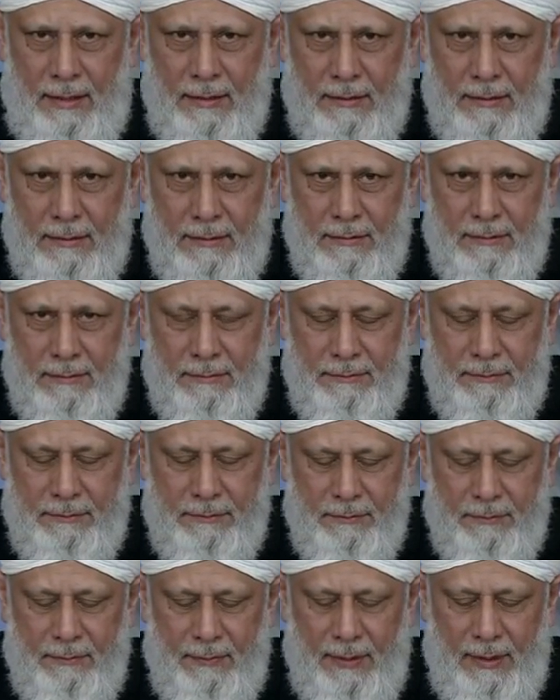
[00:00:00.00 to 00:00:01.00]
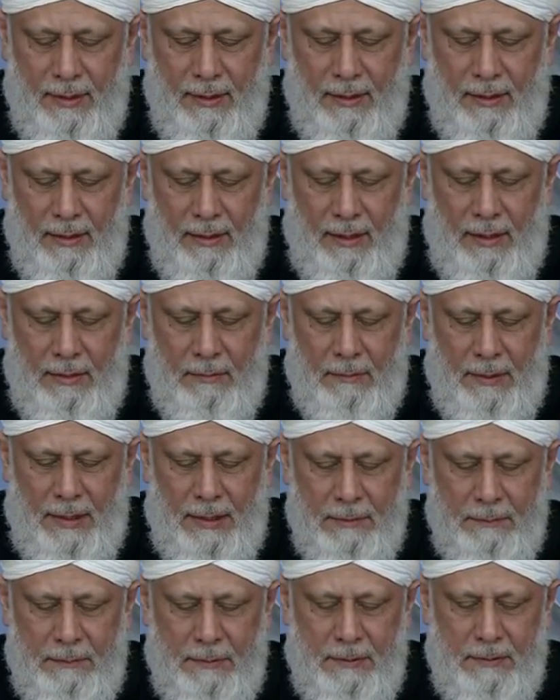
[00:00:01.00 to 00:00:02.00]
such a thing which can make a
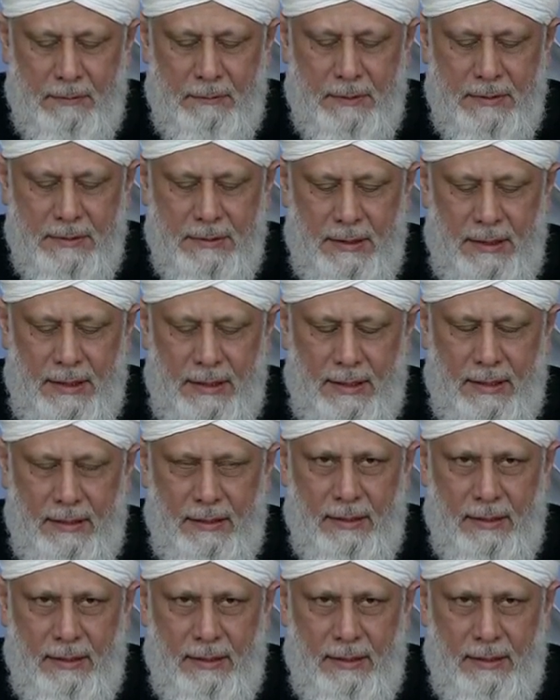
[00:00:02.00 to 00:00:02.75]
person successful.